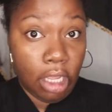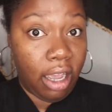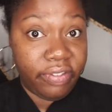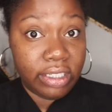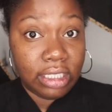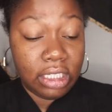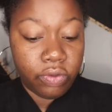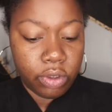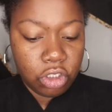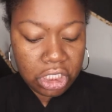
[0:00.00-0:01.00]
obviously the
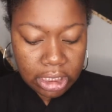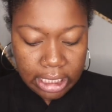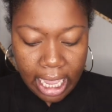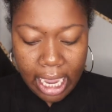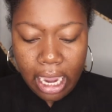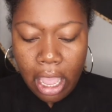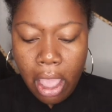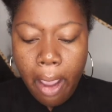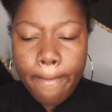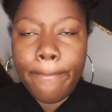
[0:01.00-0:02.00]
real cheesecake,
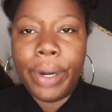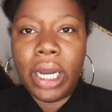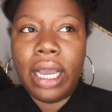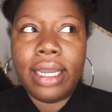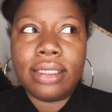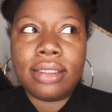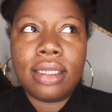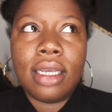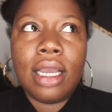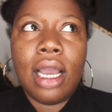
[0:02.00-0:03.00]
but
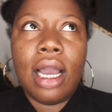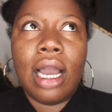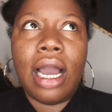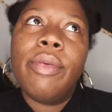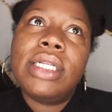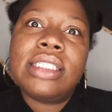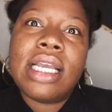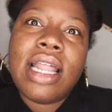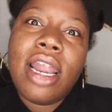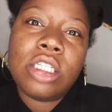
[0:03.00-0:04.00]
I would
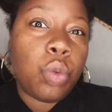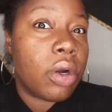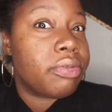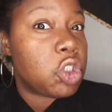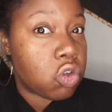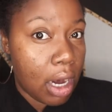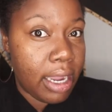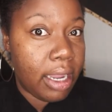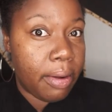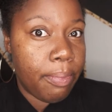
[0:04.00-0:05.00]
say that it's worth
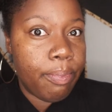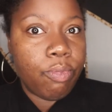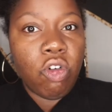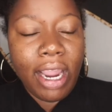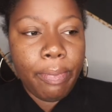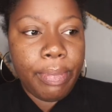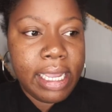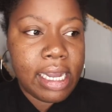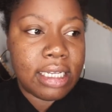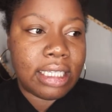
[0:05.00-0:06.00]
trying, right?
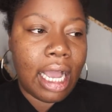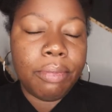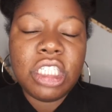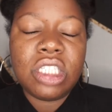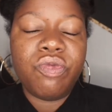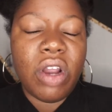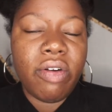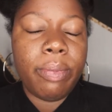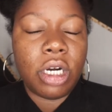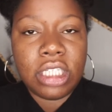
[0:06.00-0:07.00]
Because I'm just
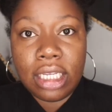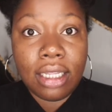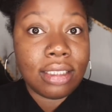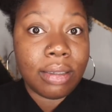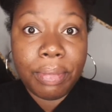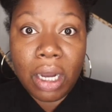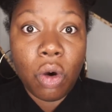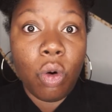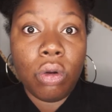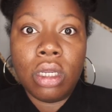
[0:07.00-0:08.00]
very meticulous
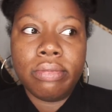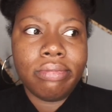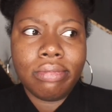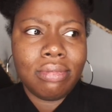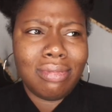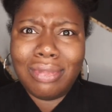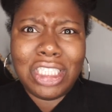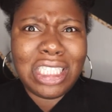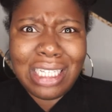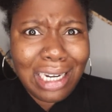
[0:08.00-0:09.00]
about
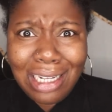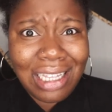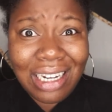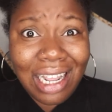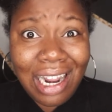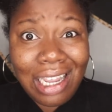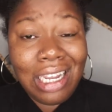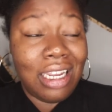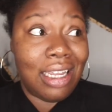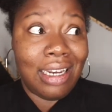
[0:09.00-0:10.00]
just anything that I
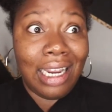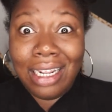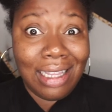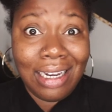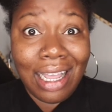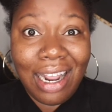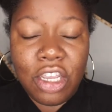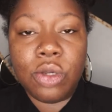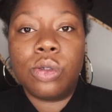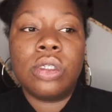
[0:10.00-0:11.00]
eat and anything that I
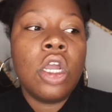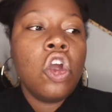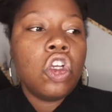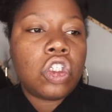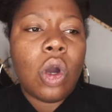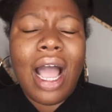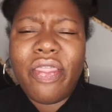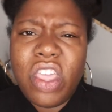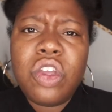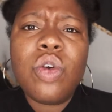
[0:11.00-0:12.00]
use. So I
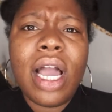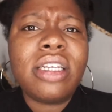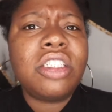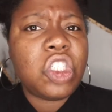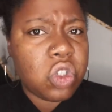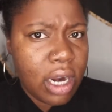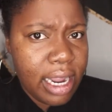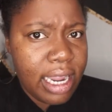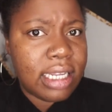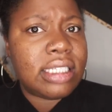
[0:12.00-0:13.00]
think you guys should try
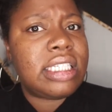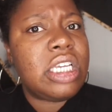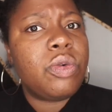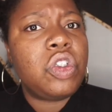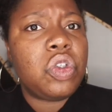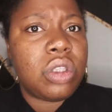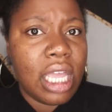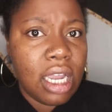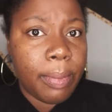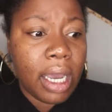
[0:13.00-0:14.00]
it, see what you
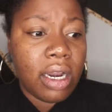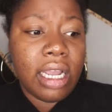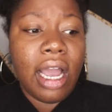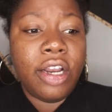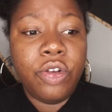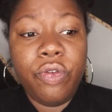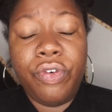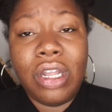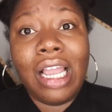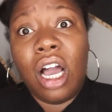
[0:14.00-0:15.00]
think about it. I do
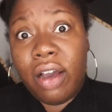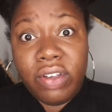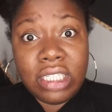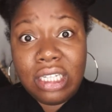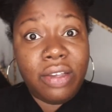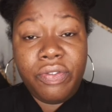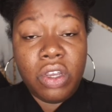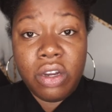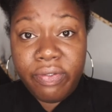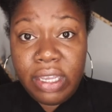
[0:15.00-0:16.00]
feel like obviously if
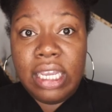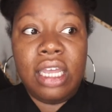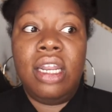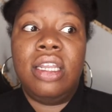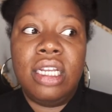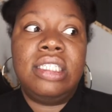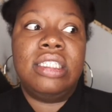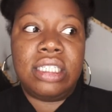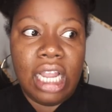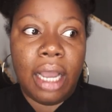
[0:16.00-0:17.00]
you're a vegan and this
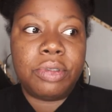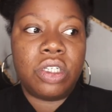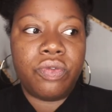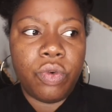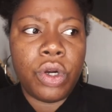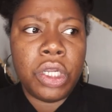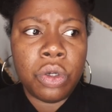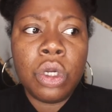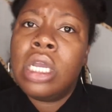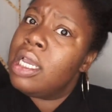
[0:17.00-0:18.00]
is the option for
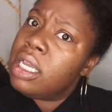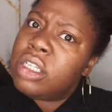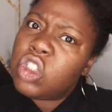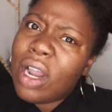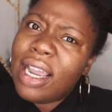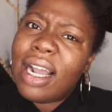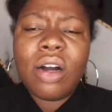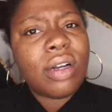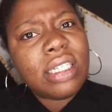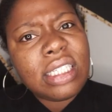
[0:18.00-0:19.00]
you, try it
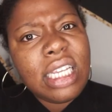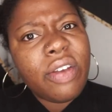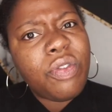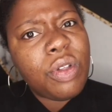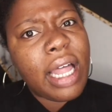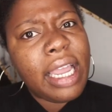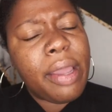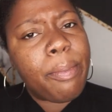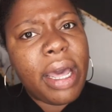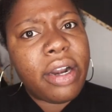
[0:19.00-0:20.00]
out and see if you like
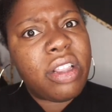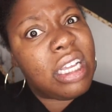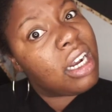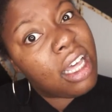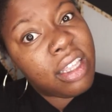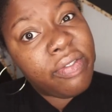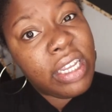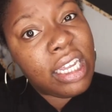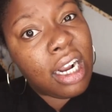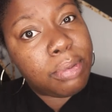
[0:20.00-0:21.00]
it better than other
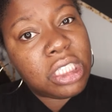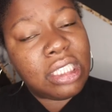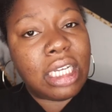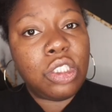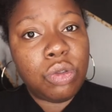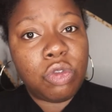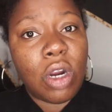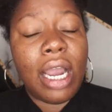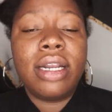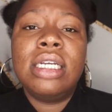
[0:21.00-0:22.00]
vegan options that you've
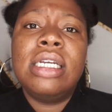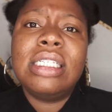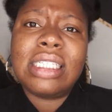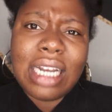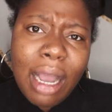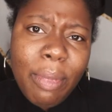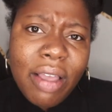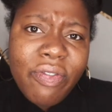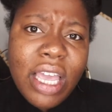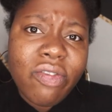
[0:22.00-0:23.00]
tried. It's not
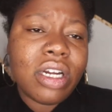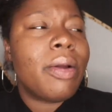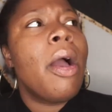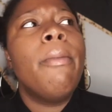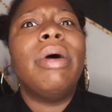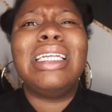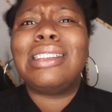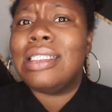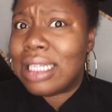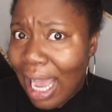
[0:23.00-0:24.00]
my favorite, but
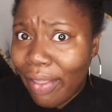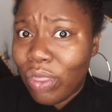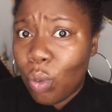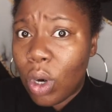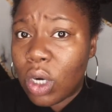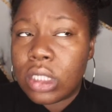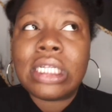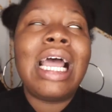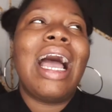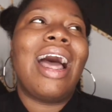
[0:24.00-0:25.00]
it's not the
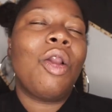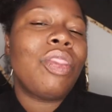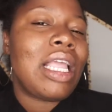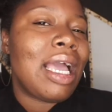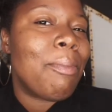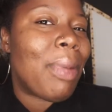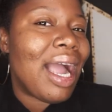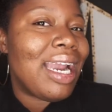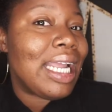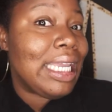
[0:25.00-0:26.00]
worst. I don't think I'd
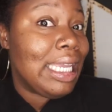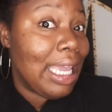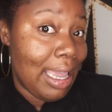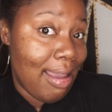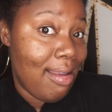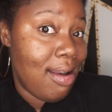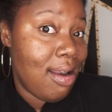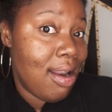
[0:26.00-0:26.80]
buy it again,